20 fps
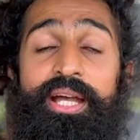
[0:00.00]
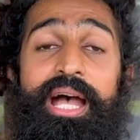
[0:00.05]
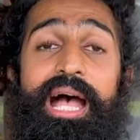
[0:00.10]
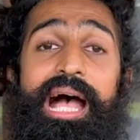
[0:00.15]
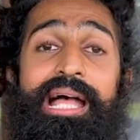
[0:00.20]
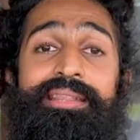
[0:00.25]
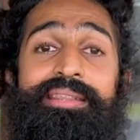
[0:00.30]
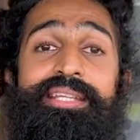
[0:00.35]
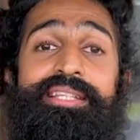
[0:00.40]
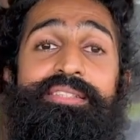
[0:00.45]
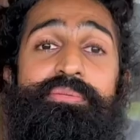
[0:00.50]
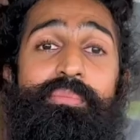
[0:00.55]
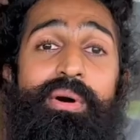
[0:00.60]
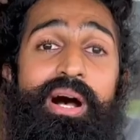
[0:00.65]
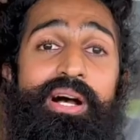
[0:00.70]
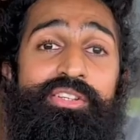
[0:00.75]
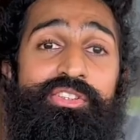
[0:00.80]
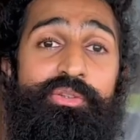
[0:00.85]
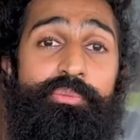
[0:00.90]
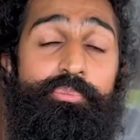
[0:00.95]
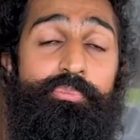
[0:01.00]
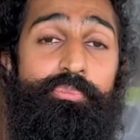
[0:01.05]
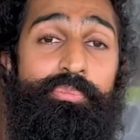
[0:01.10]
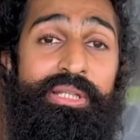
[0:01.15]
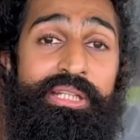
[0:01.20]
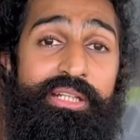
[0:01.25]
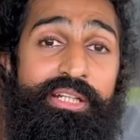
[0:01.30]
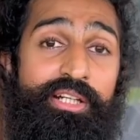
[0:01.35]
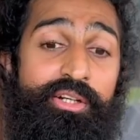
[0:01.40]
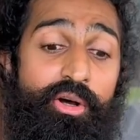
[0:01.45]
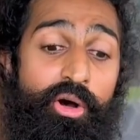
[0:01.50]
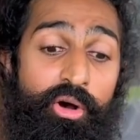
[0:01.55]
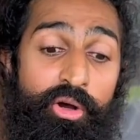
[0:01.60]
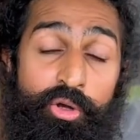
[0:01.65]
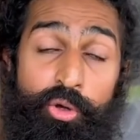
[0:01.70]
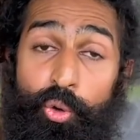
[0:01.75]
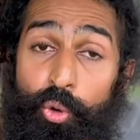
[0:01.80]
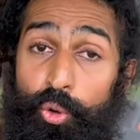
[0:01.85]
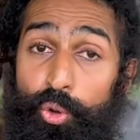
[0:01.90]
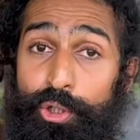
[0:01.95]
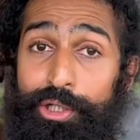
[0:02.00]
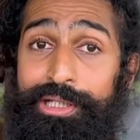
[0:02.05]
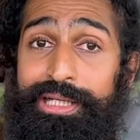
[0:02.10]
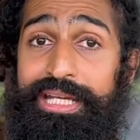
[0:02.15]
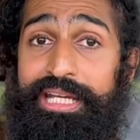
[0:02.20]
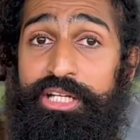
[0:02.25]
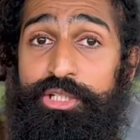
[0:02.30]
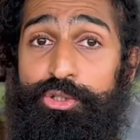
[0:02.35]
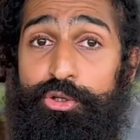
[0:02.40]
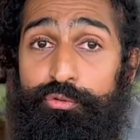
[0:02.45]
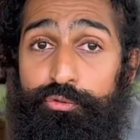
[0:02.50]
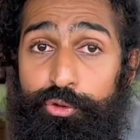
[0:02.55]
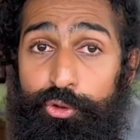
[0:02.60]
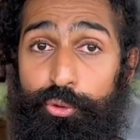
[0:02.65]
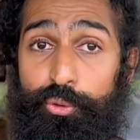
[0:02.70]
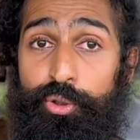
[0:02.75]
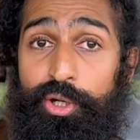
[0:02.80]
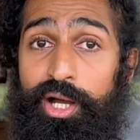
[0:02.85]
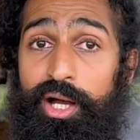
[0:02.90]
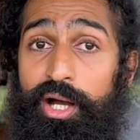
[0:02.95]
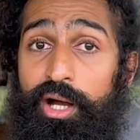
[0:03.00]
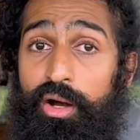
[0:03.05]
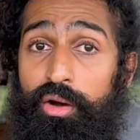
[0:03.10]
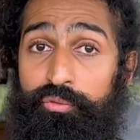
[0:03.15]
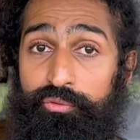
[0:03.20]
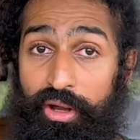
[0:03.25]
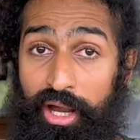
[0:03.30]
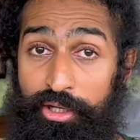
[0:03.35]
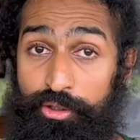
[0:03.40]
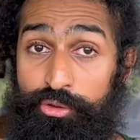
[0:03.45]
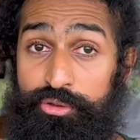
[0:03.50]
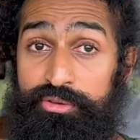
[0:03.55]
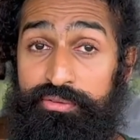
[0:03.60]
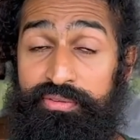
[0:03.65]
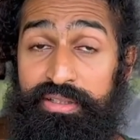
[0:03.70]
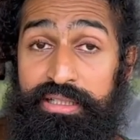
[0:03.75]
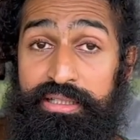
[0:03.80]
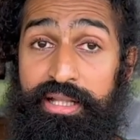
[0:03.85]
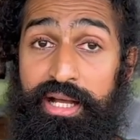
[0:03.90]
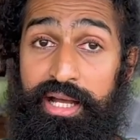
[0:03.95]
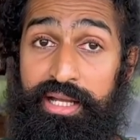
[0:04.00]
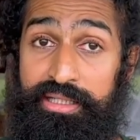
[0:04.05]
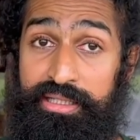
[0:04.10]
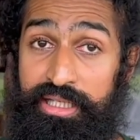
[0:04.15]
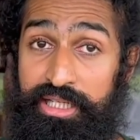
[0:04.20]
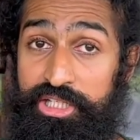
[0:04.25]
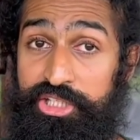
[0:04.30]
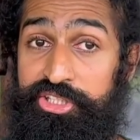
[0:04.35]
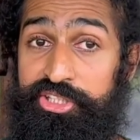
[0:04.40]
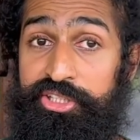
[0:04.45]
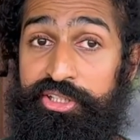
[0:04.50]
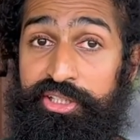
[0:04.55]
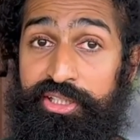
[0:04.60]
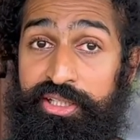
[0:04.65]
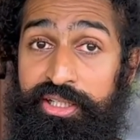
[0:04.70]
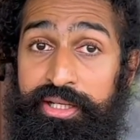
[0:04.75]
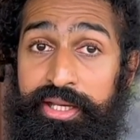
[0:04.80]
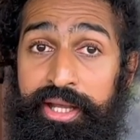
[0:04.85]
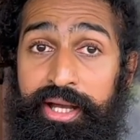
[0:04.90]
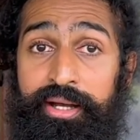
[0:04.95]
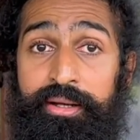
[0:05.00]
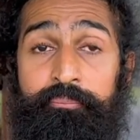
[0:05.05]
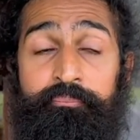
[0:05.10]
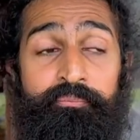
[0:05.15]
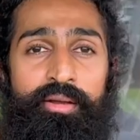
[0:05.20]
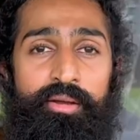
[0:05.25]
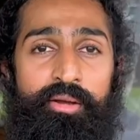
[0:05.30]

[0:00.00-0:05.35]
and this marks a period, a golden age of yoga, of Ayurveda in ancient India,